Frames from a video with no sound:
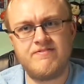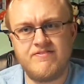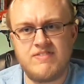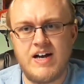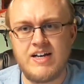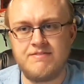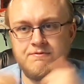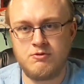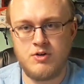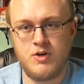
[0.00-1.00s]

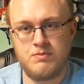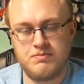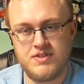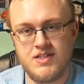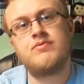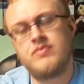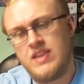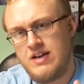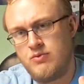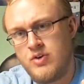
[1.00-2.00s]
5 rooms
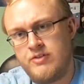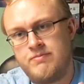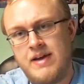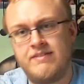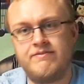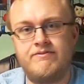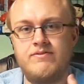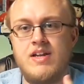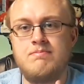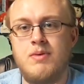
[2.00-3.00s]
that would have been
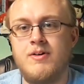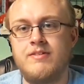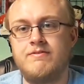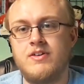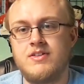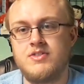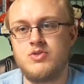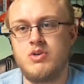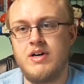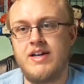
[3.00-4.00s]
important for the
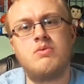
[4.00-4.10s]
story.